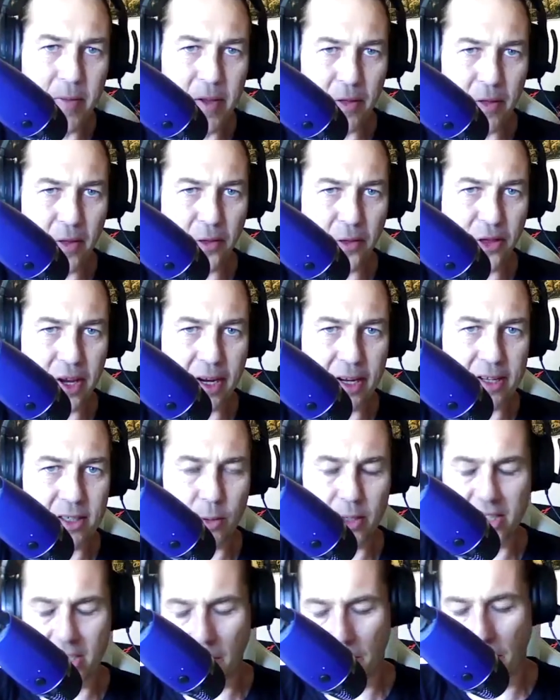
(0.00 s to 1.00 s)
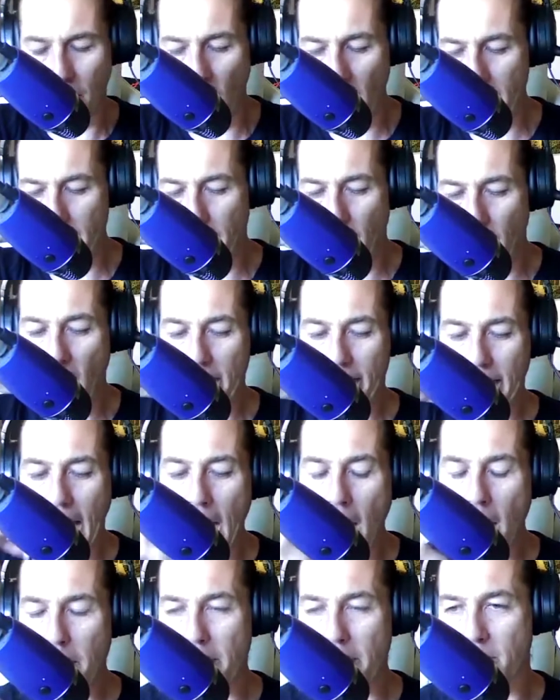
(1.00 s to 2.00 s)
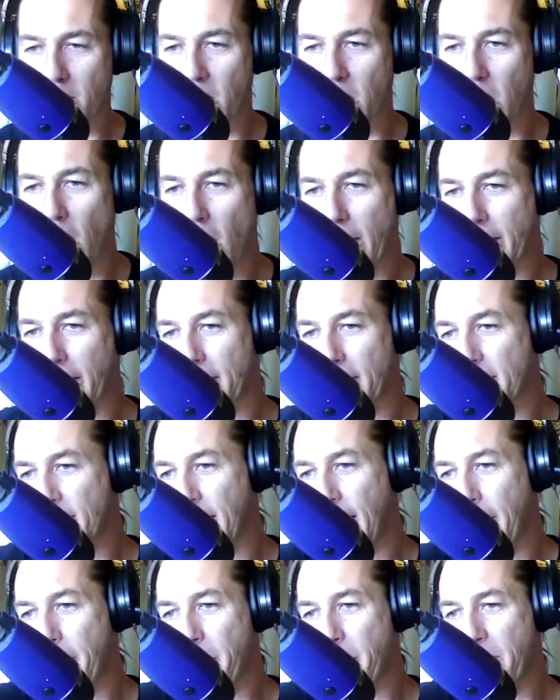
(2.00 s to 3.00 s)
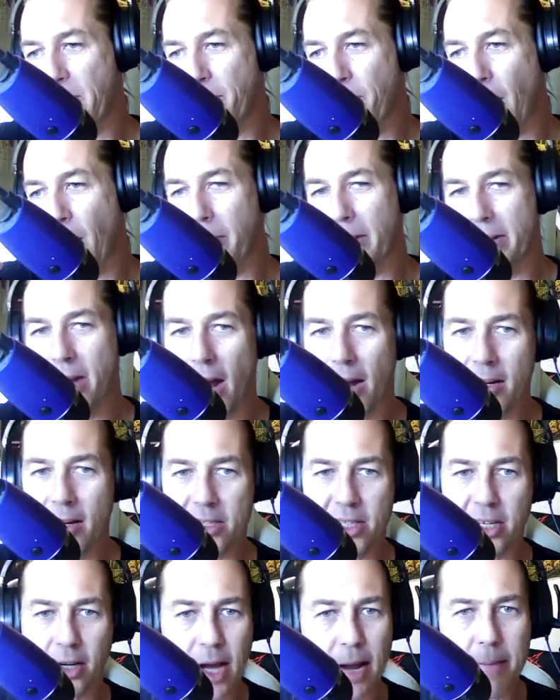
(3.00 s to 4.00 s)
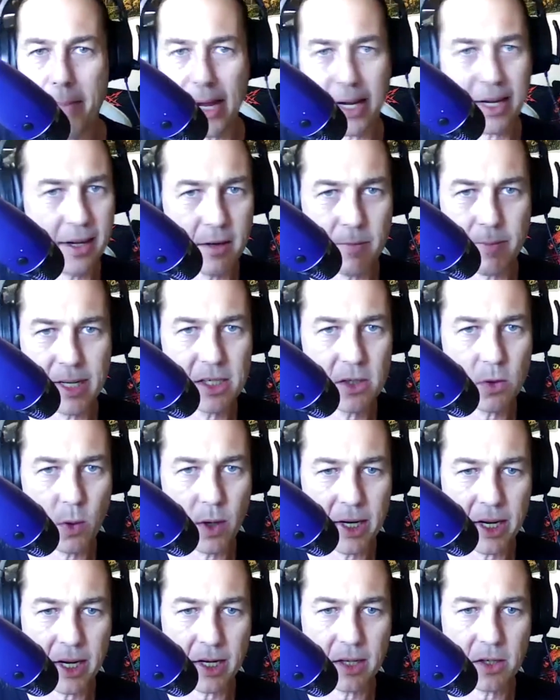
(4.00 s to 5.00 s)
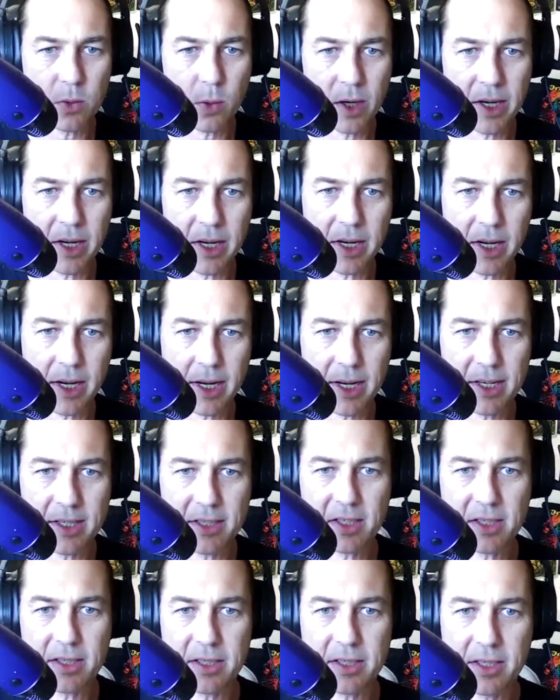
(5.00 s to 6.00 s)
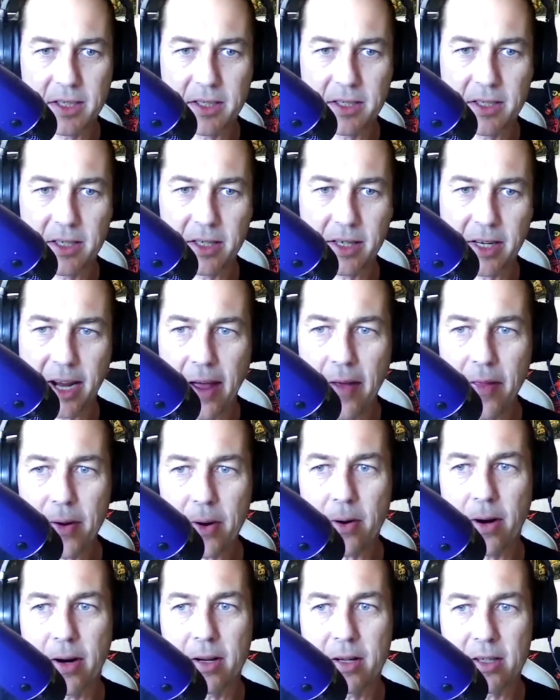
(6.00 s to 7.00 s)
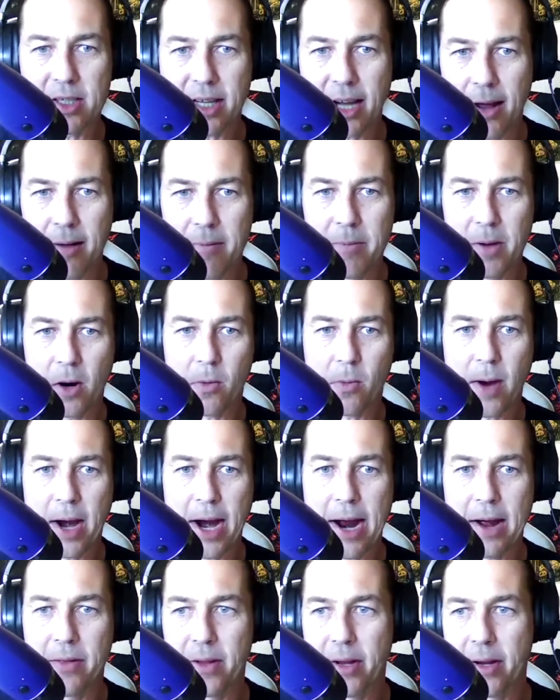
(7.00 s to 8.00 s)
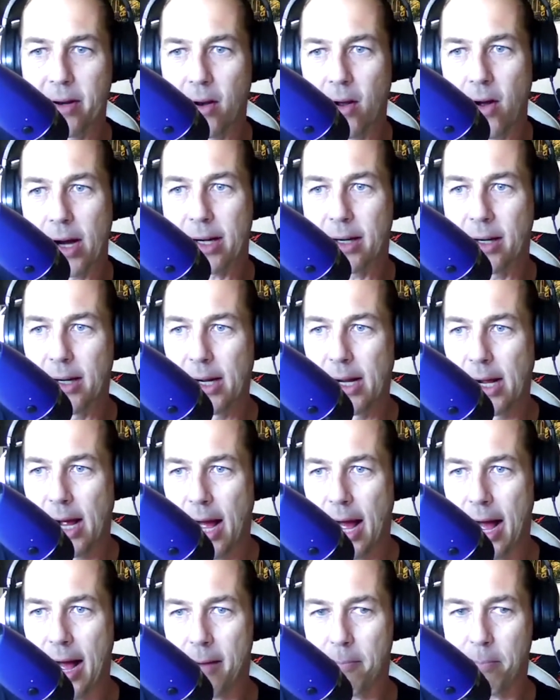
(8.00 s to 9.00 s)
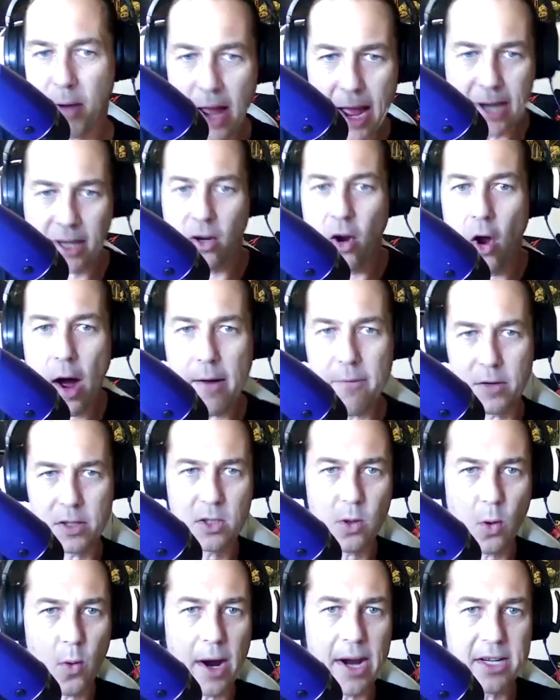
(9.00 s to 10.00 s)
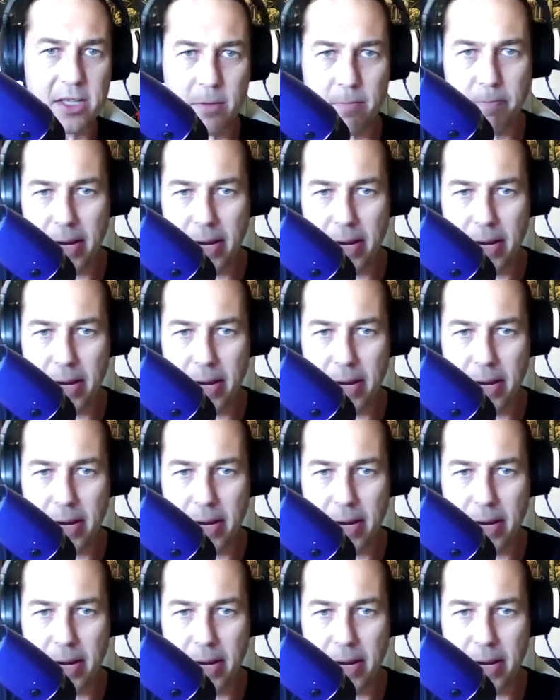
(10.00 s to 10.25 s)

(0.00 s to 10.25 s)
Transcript: the thing is with support and buying albums, like it's you probably noticed that Comeback Kid have been 20 years together, and it's come around that like playing live is always a